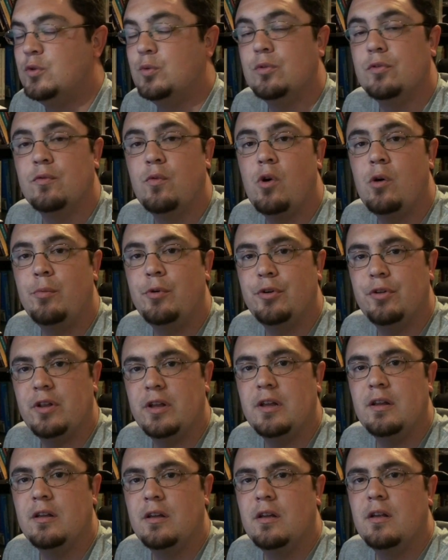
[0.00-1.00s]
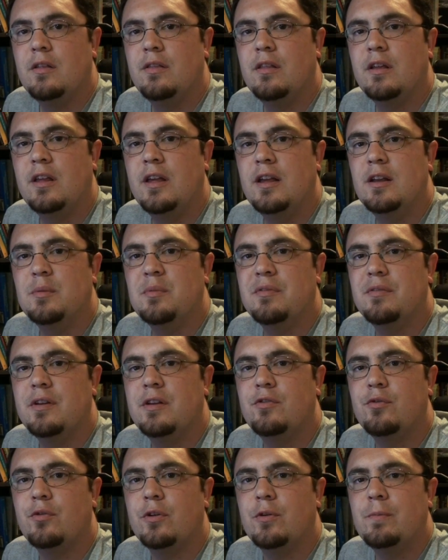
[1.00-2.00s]
which was formerly the kingdom
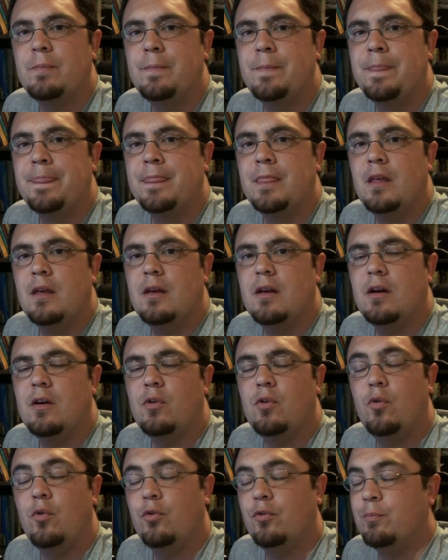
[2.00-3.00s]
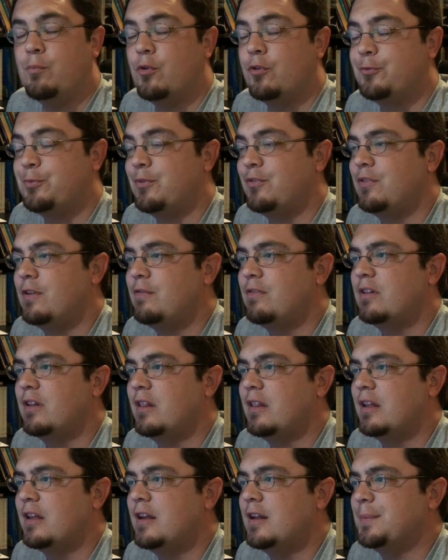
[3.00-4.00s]
of Israel, or more
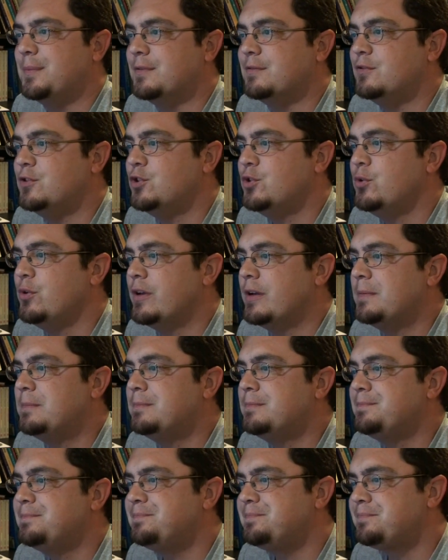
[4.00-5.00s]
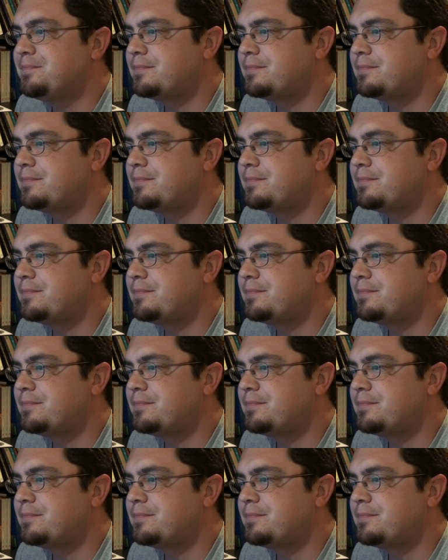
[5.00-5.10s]
specifically the kingdom of Judah,